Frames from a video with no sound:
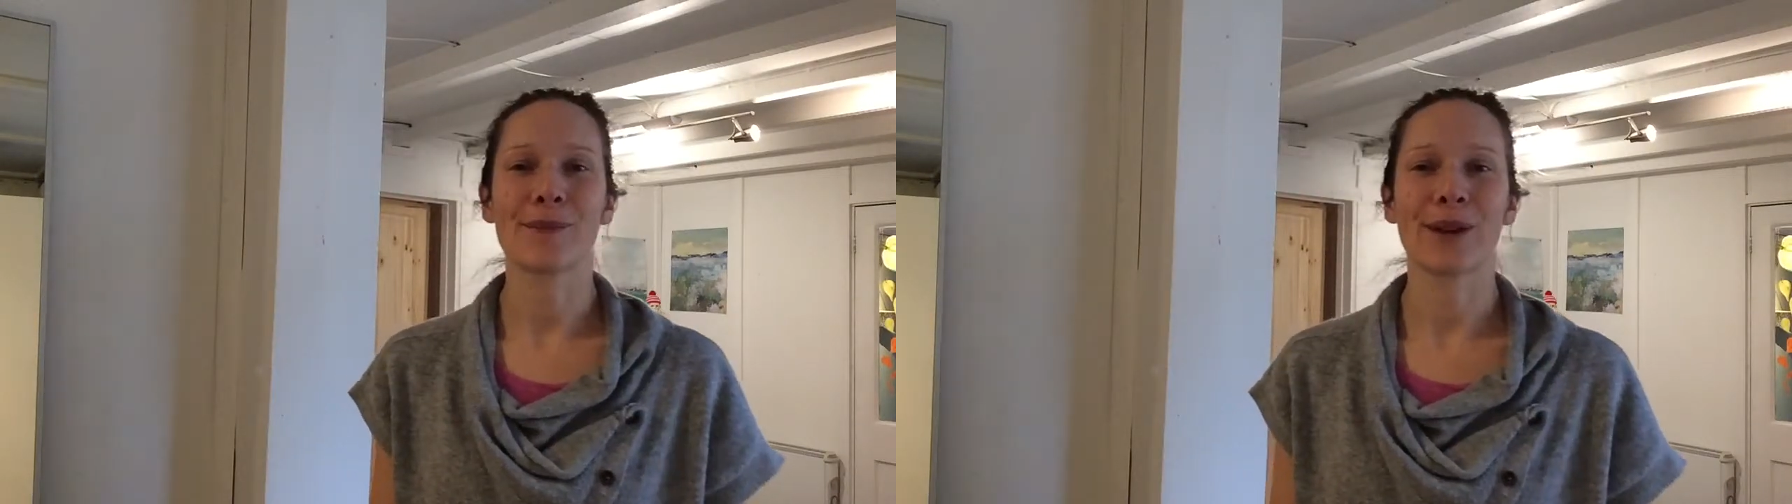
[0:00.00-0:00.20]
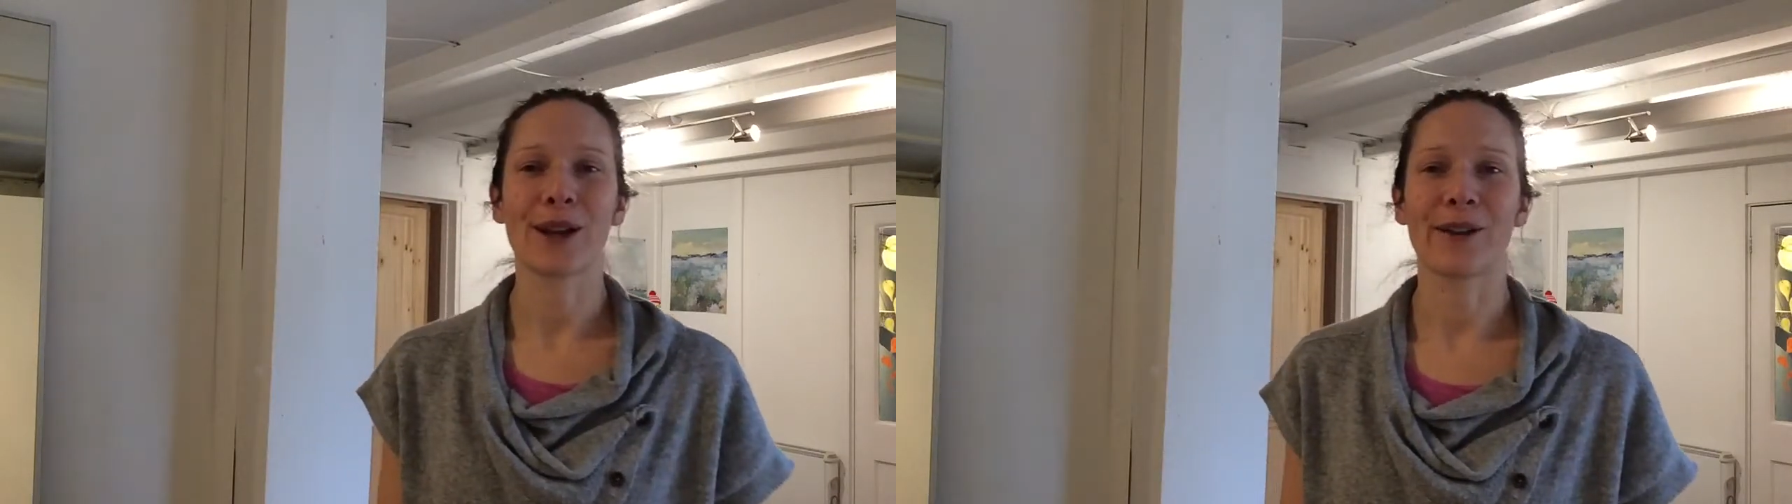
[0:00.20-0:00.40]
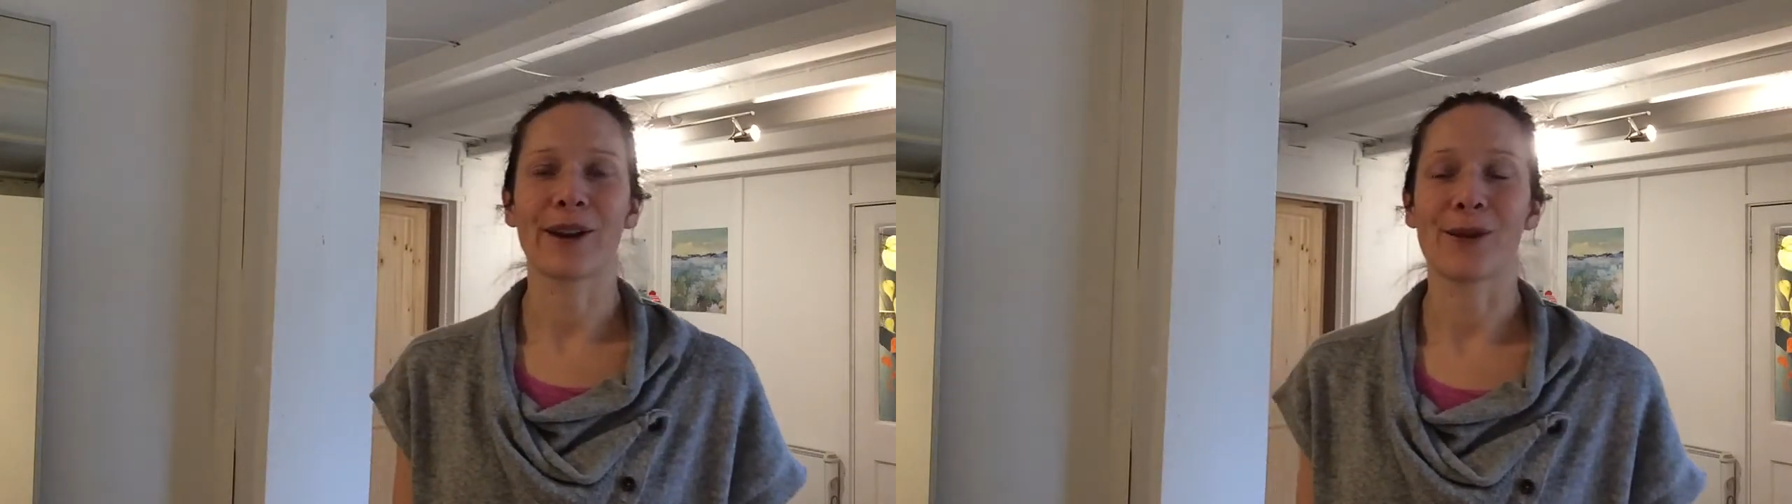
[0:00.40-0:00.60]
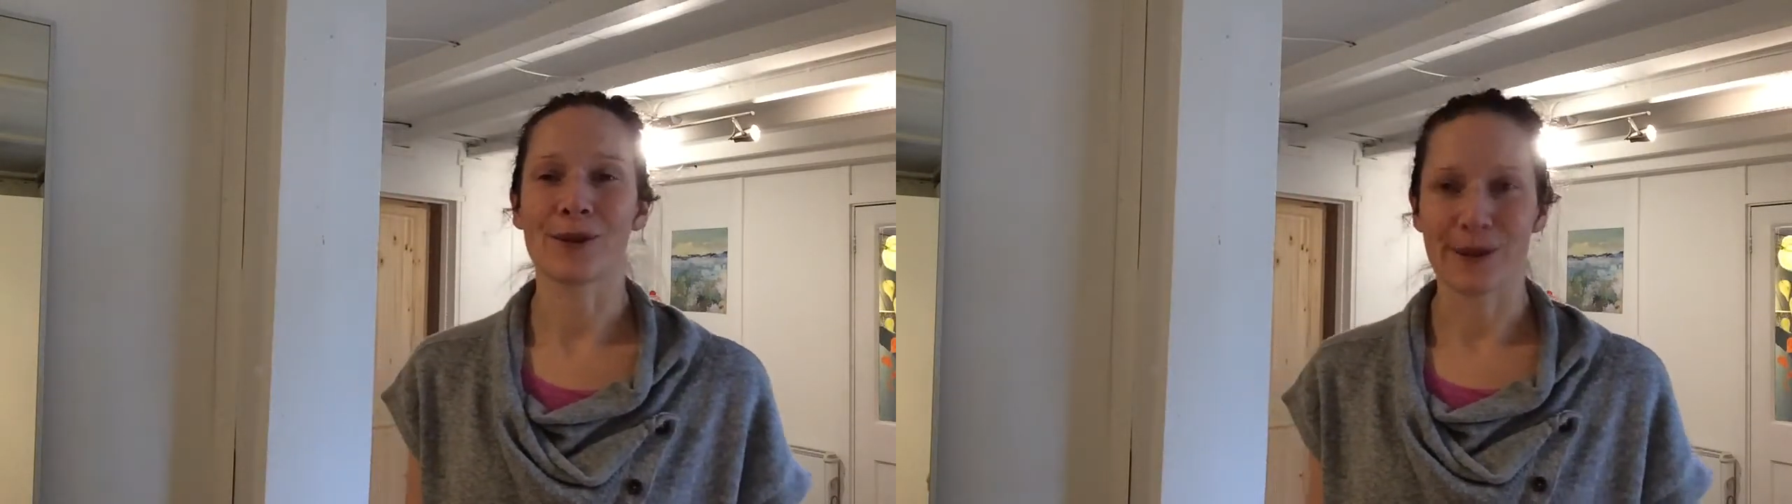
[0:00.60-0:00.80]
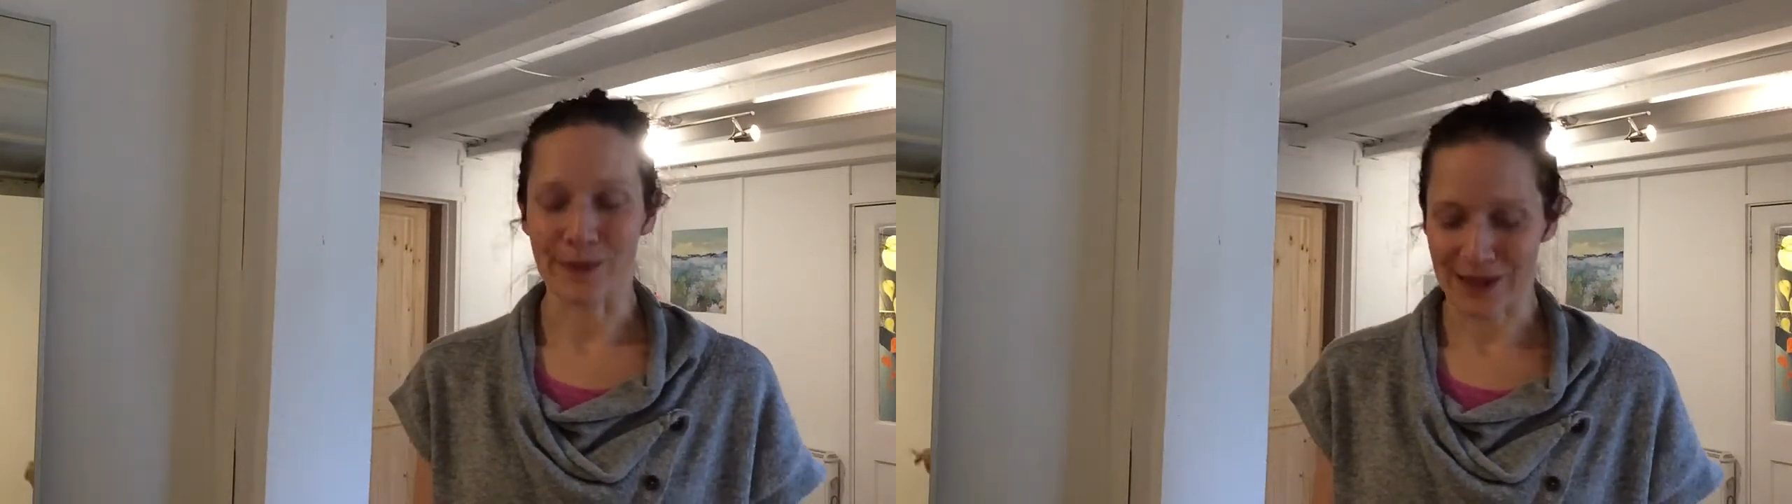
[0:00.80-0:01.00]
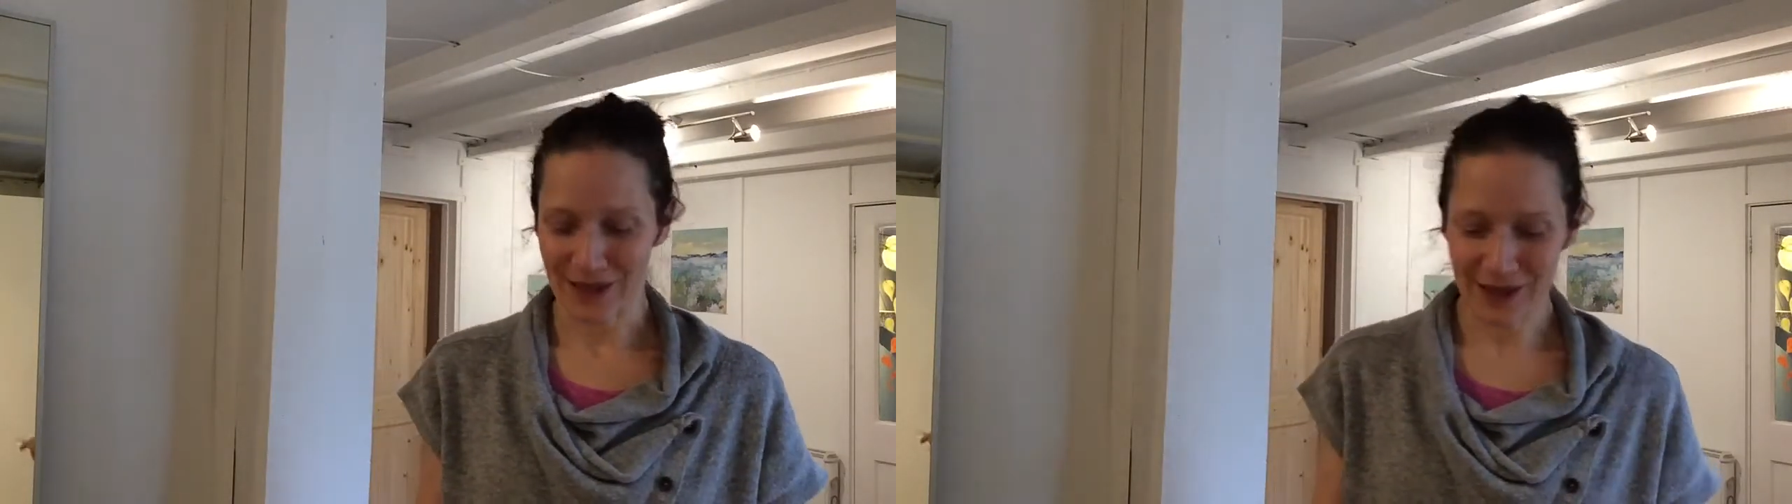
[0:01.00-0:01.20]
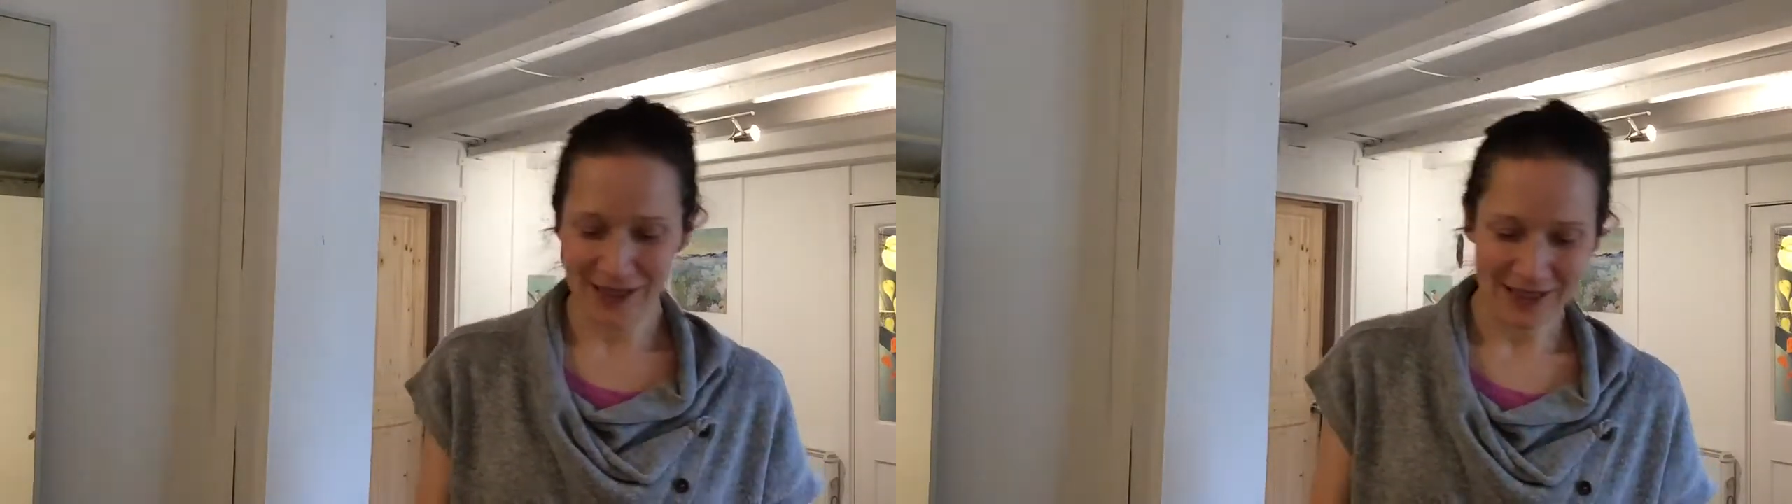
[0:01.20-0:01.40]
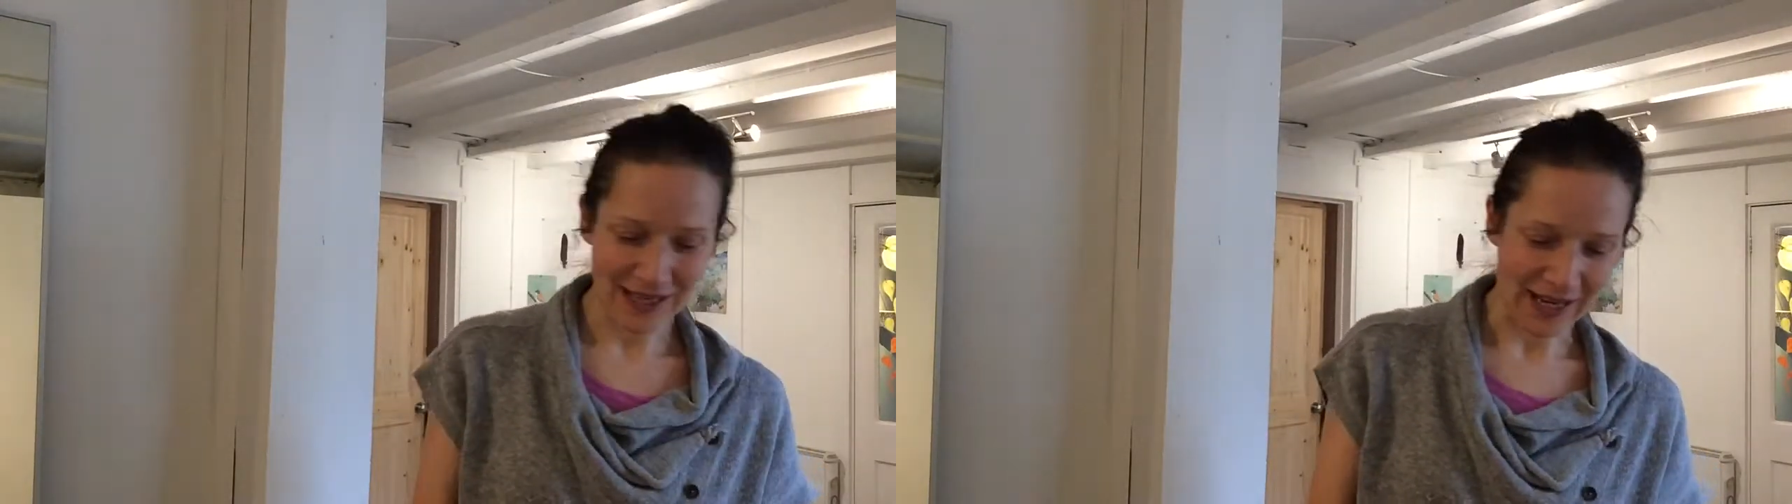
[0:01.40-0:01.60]
blurring or dim
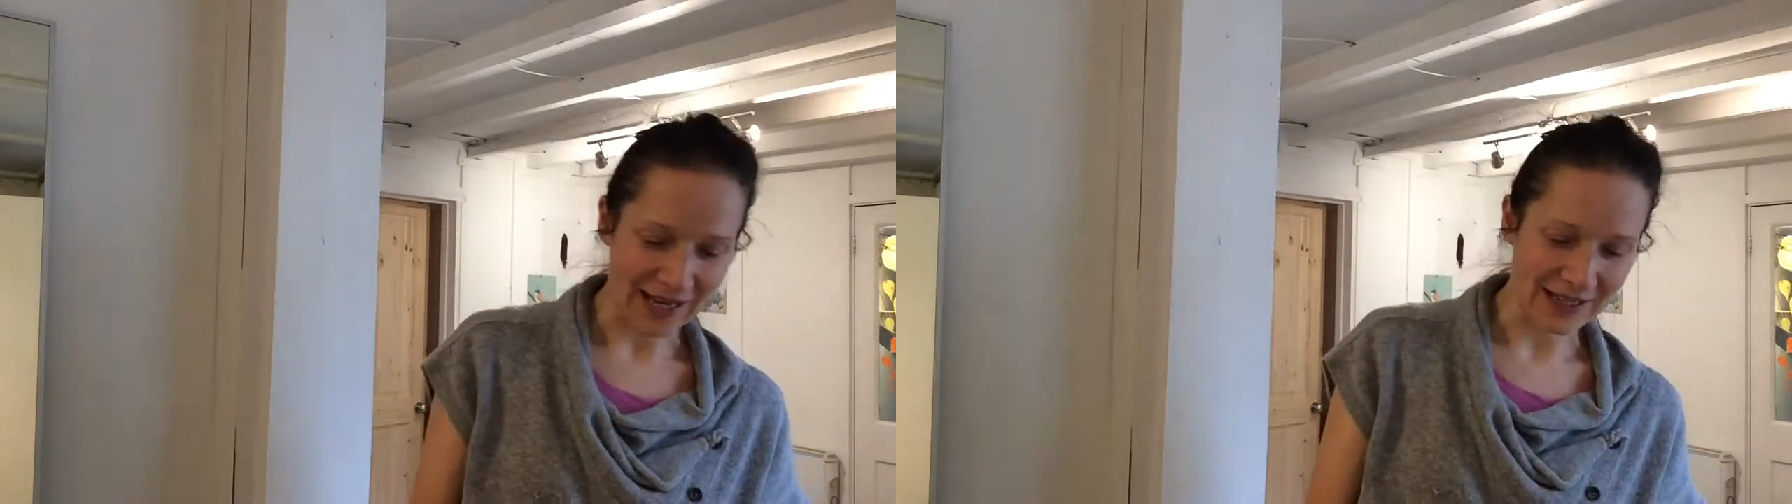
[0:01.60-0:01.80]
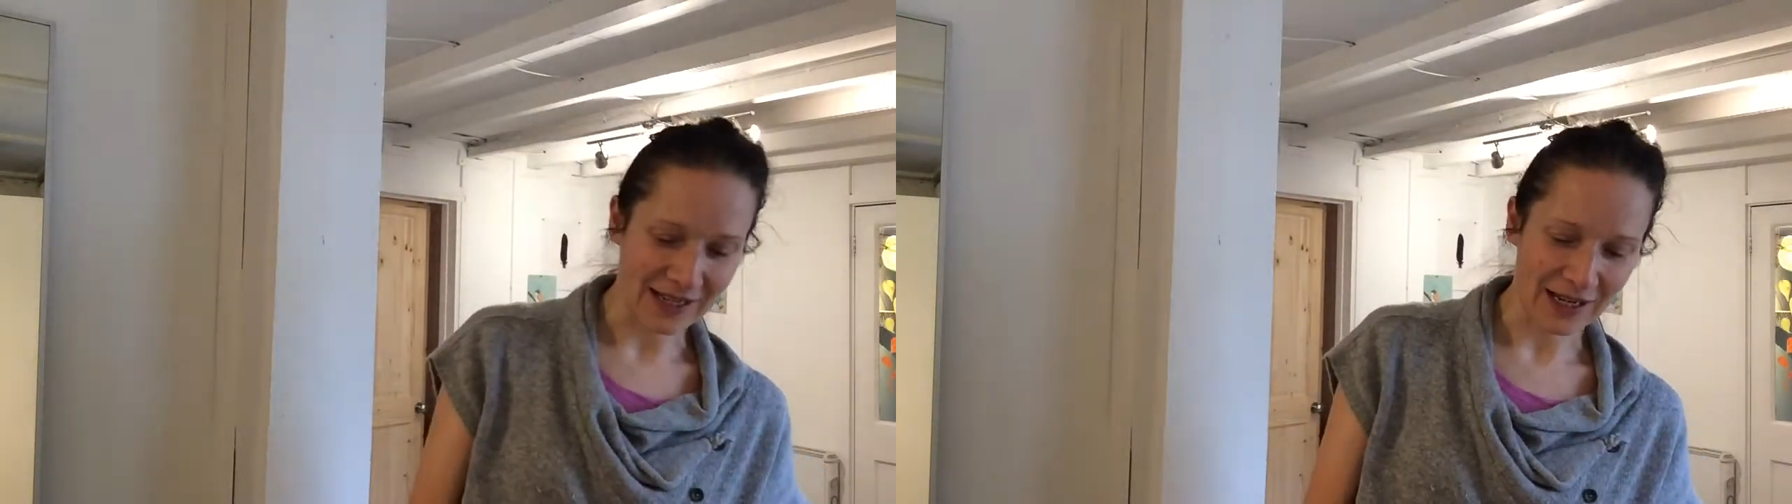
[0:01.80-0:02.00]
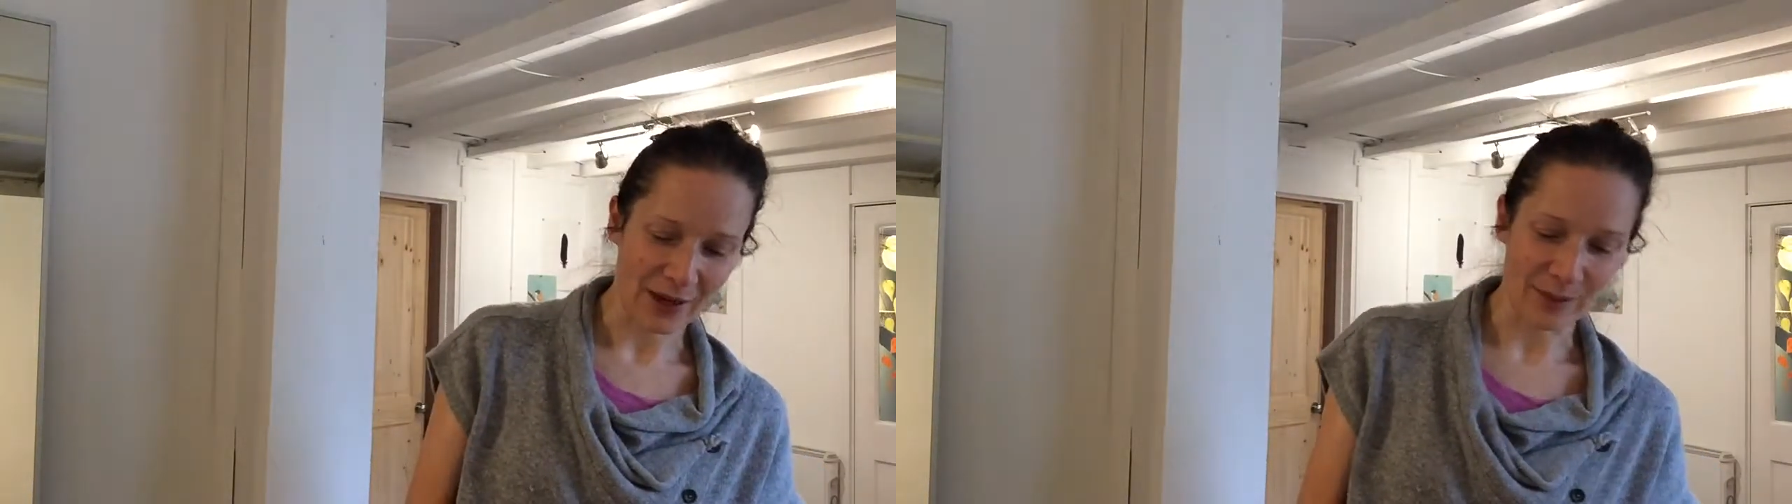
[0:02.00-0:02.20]
sight, and